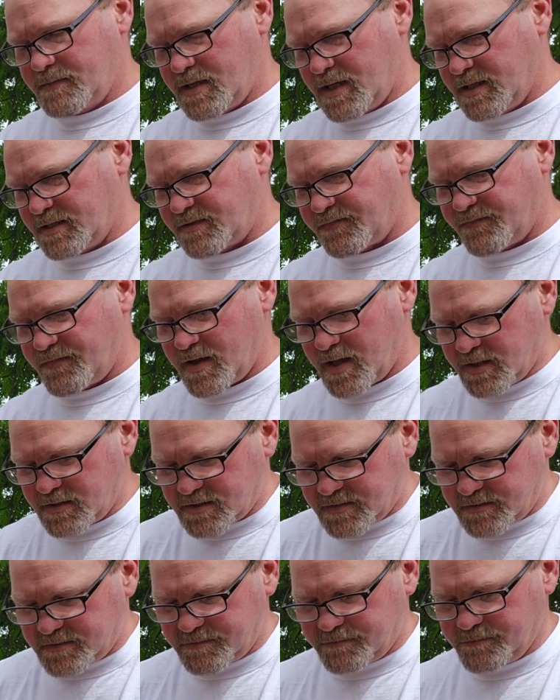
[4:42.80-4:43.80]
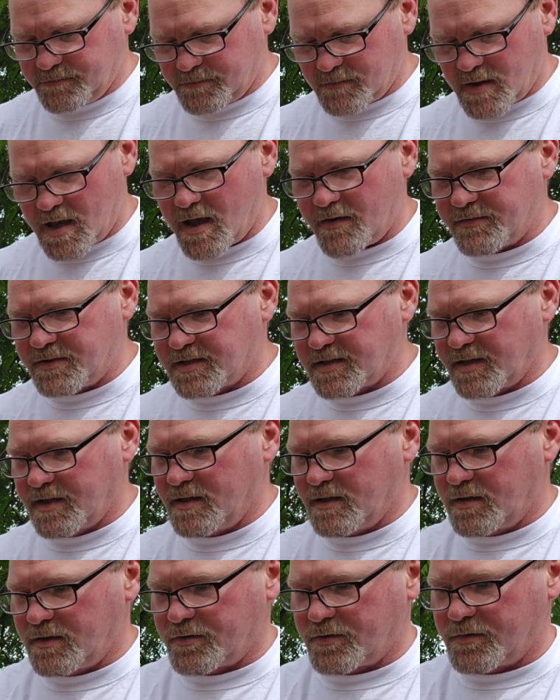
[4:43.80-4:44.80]
It's obviously
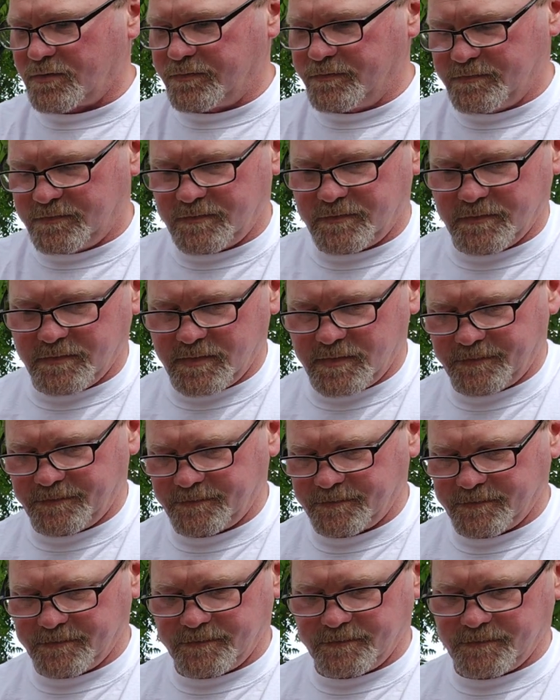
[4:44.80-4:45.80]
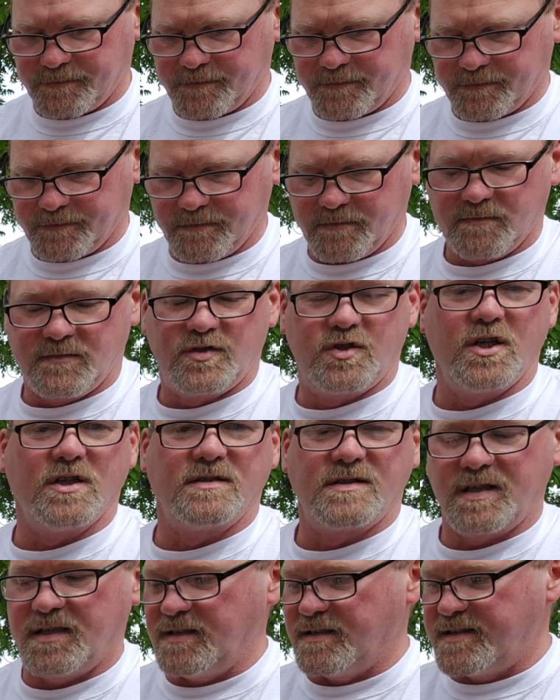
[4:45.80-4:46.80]
a little
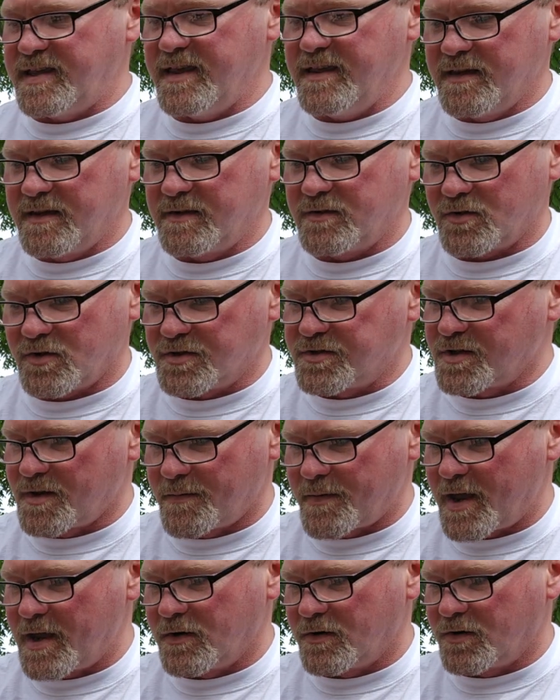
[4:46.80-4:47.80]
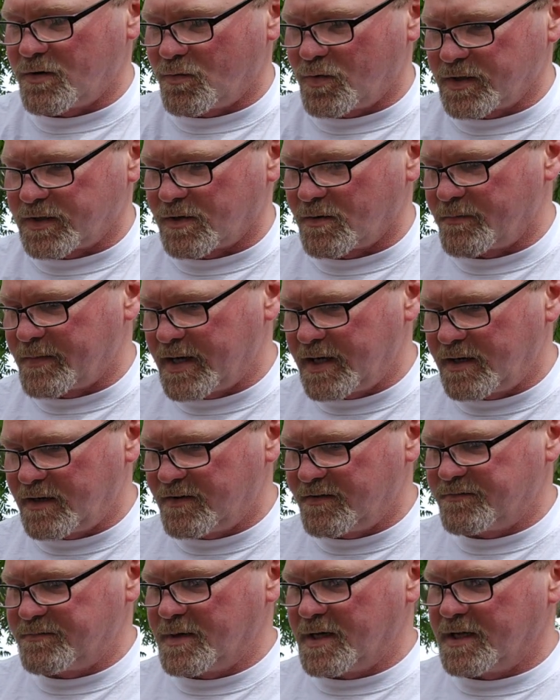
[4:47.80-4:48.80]
chintzy tin or something. I don't know what they're made
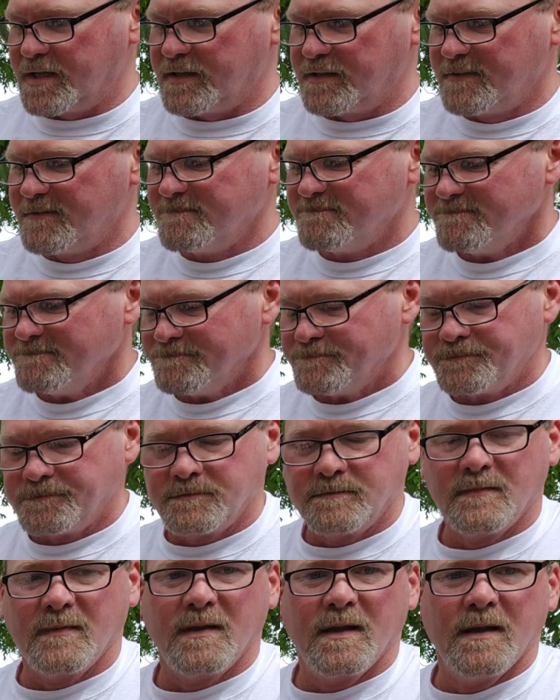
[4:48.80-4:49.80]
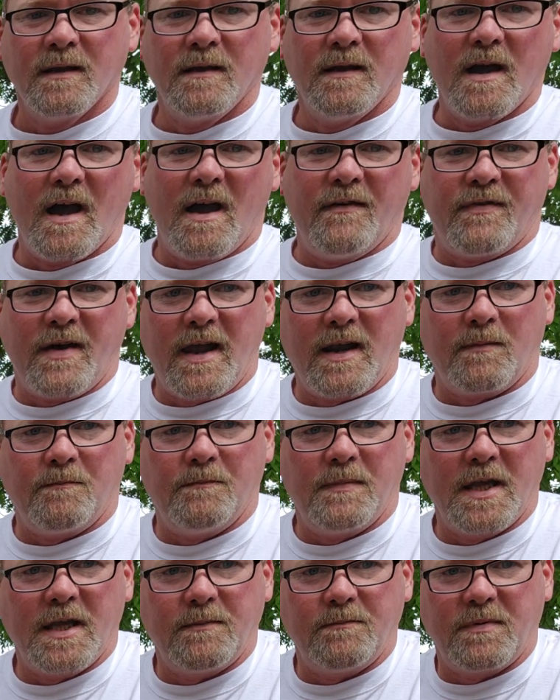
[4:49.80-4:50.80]
of, but I've had
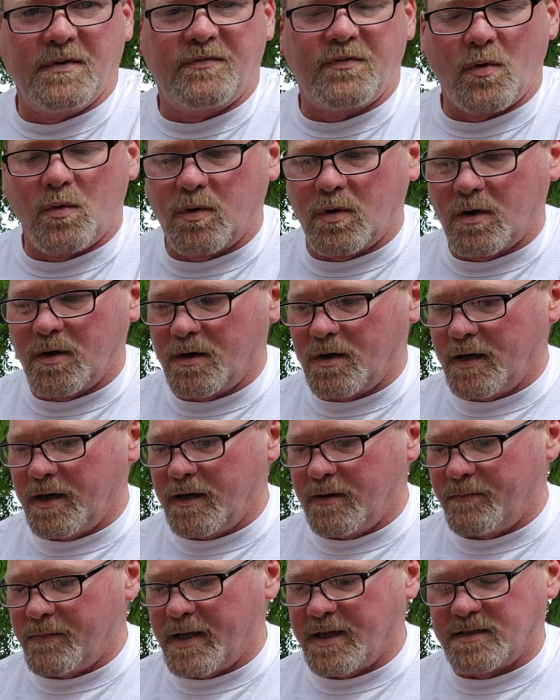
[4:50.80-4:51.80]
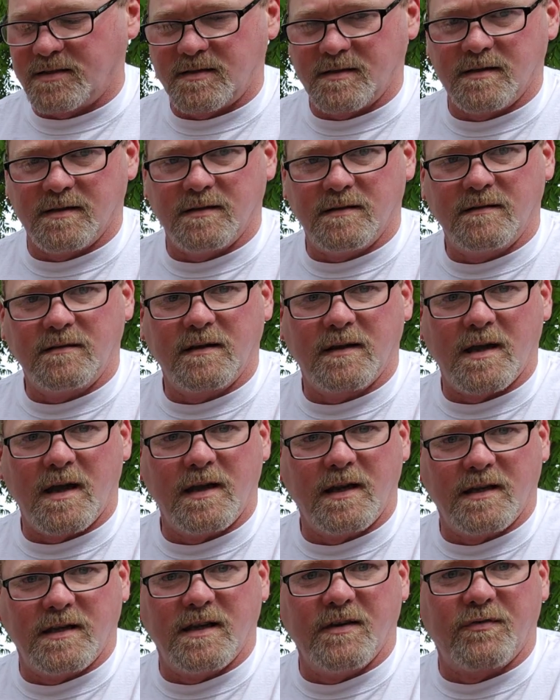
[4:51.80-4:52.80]
them bend before, and it makes it
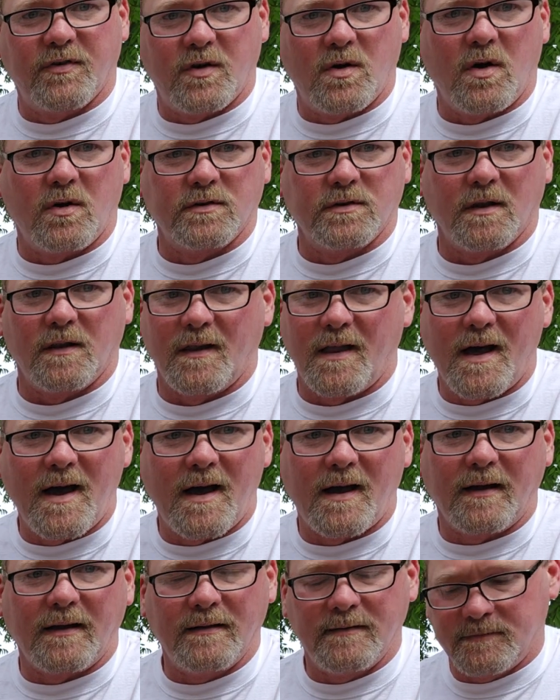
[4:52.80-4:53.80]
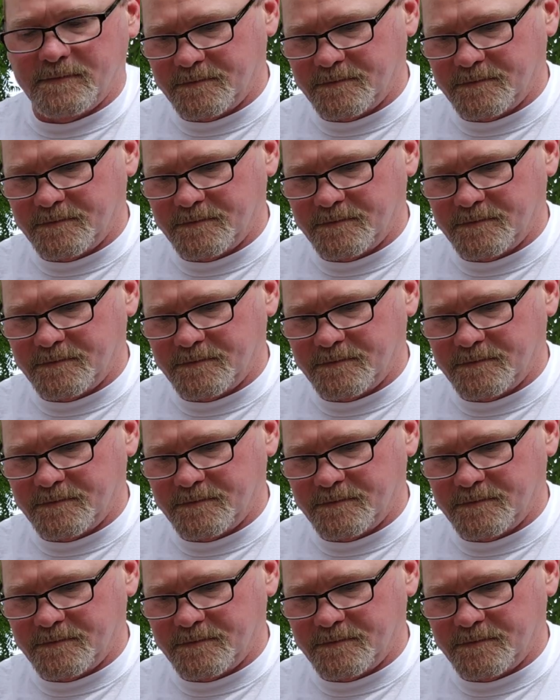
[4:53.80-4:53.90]
kind of difficult to lock.